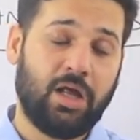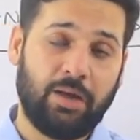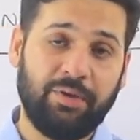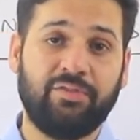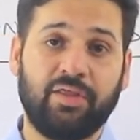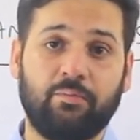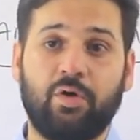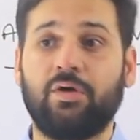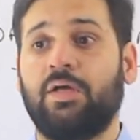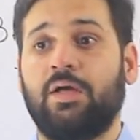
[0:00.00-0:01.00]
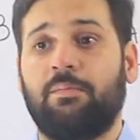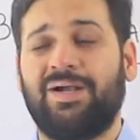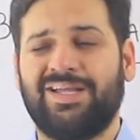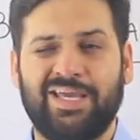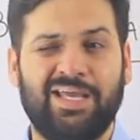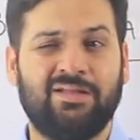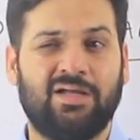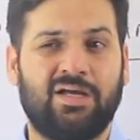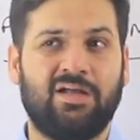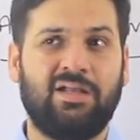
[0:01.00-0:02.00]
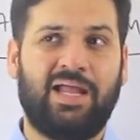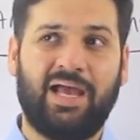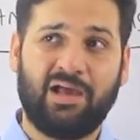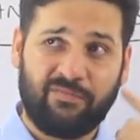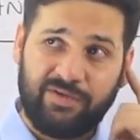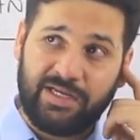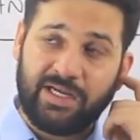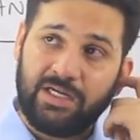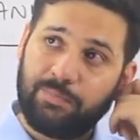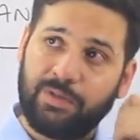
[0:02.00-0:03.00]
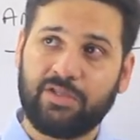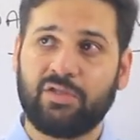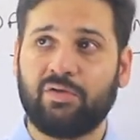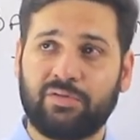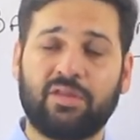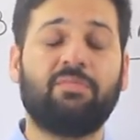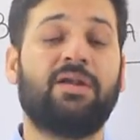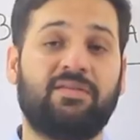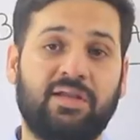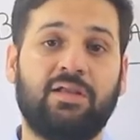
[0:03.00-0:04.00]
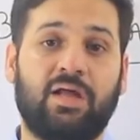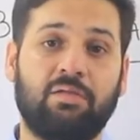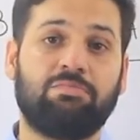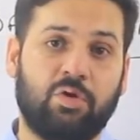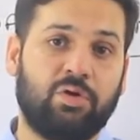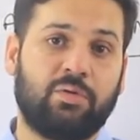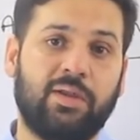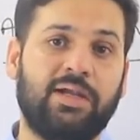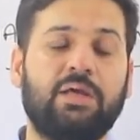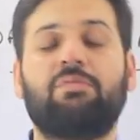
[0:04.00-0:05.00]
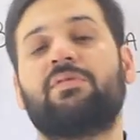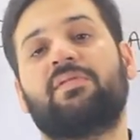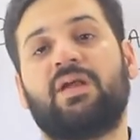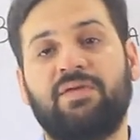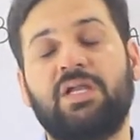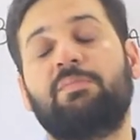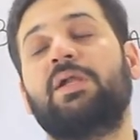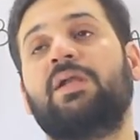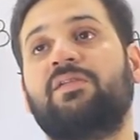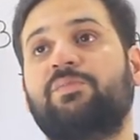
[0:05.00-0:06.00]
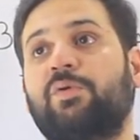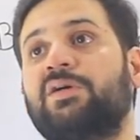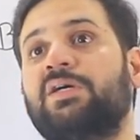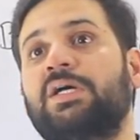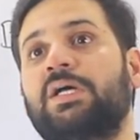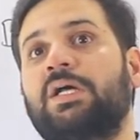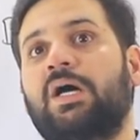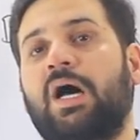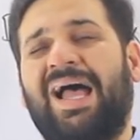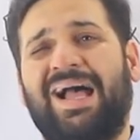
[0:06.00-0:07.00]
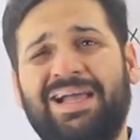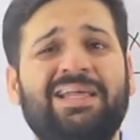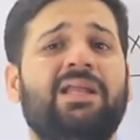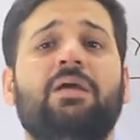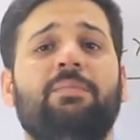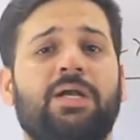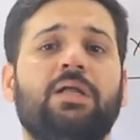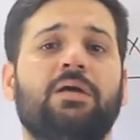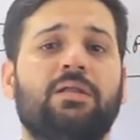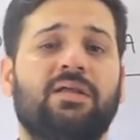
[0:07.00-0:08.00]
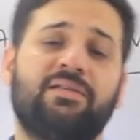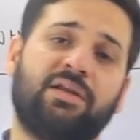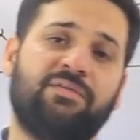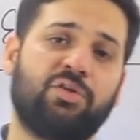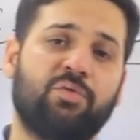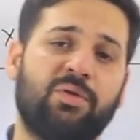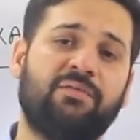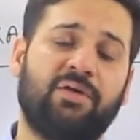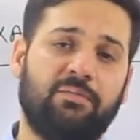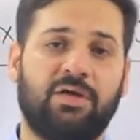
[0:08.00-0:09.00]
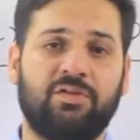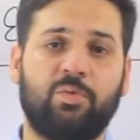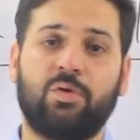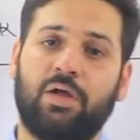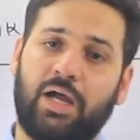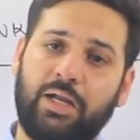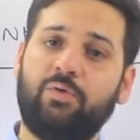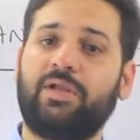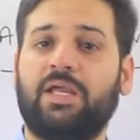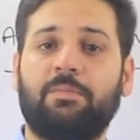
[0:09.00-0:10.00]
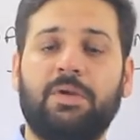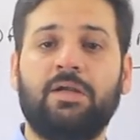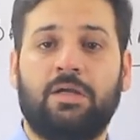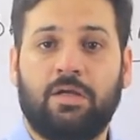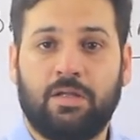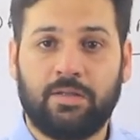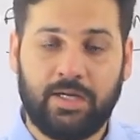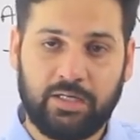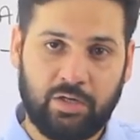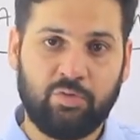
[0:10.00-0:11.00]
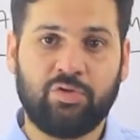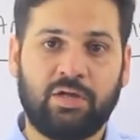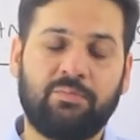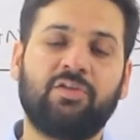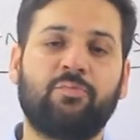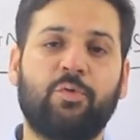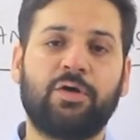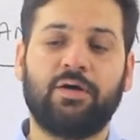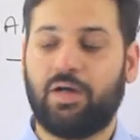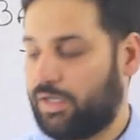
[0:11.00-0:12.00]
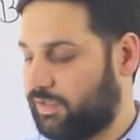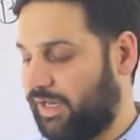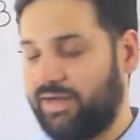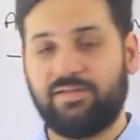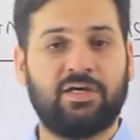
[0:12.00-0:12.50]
Amazing book. But again, lack of data interpretation questions, but still good quality questions are available in his book. I highly recommend the Sarvesh Kumar Verma's book. I don't recommend that Arun Sharma's book or the R.S.